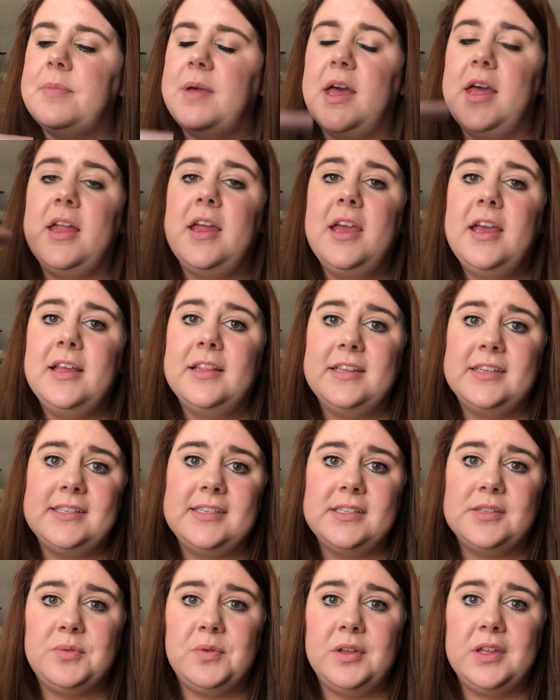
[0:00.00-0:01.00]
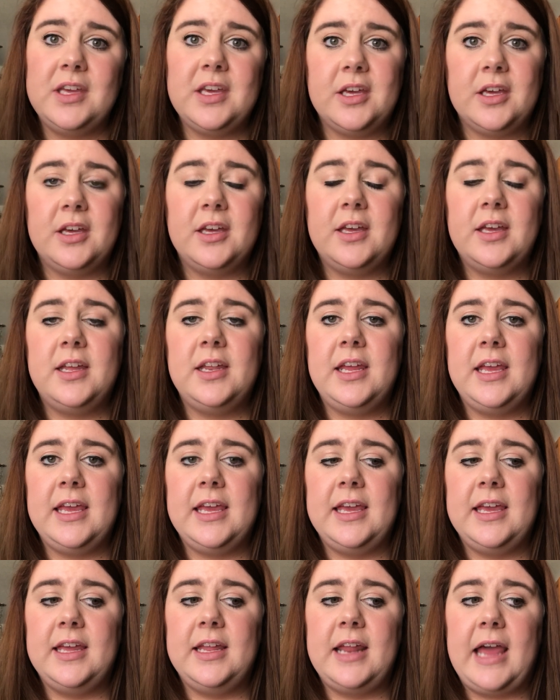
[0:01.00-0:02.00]
But this is really good.
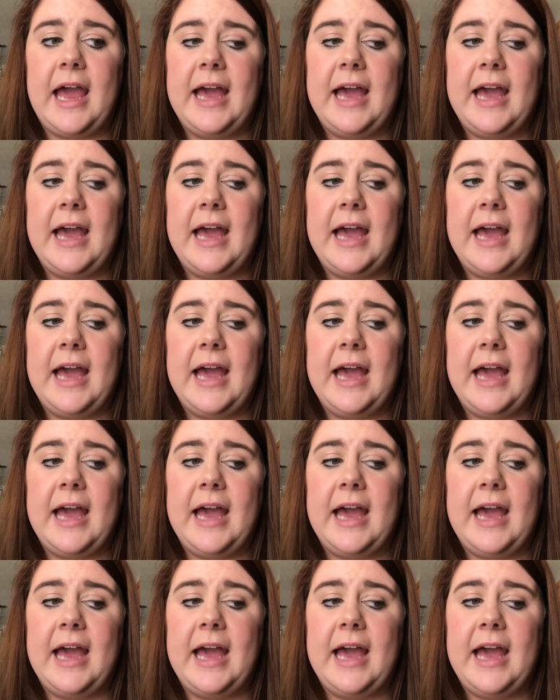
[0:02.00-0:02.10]
It